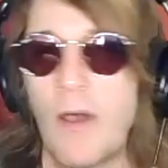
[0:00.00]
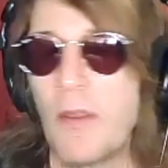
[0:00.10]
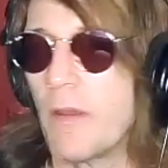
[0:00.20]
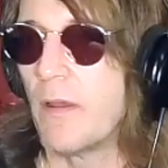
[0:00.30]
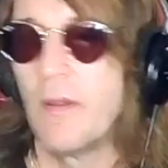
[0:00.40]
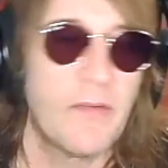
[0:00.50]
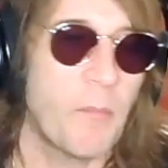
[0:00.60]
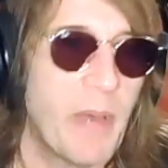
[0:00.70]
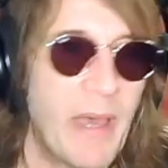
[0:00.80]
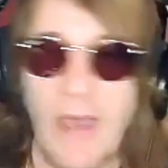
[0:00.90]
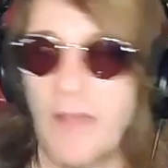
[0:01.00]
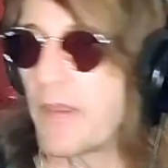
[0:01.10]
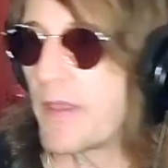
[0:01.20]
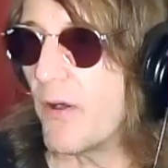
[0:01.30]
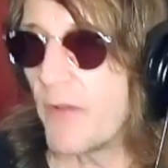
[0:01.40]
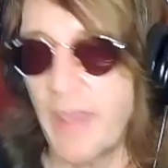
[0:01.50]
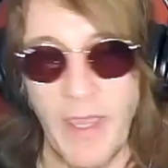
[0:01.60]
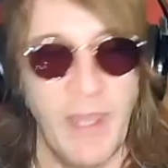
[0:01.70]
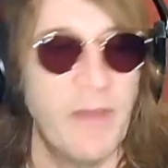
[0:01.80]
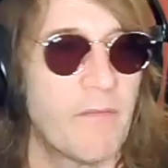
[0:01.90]
to pot to
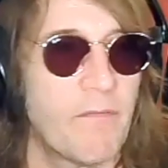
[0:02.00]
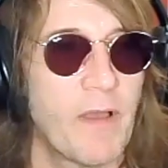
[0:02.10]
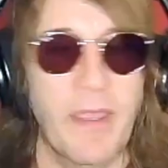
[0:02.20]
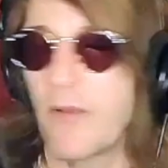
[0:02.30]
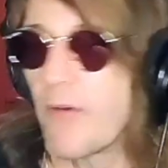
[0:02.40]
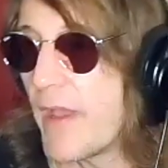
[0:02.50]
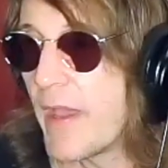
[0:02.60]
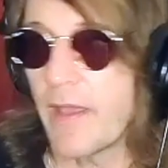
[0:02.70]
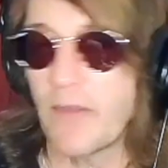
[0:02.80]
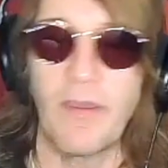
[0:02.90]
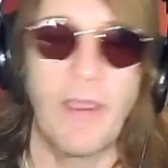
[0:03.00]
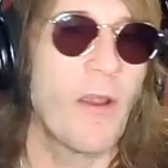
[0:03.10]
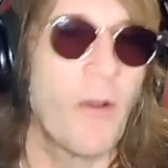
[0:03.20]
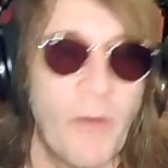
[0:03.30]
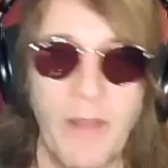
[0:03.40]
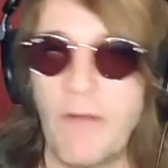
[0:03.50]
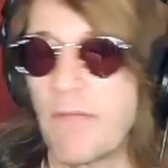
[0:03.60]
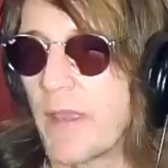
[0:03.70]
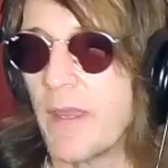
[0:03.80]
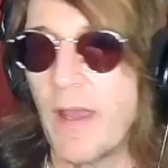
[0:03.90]
cocaine to fucking crack to heroin to
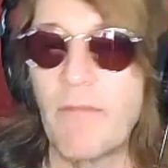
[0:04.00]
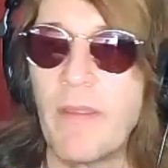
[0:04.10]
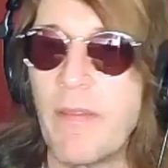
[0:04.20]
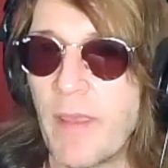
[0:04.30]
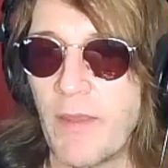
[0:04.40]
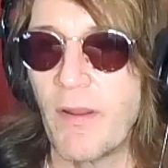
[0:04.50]
fucking everything, you know what I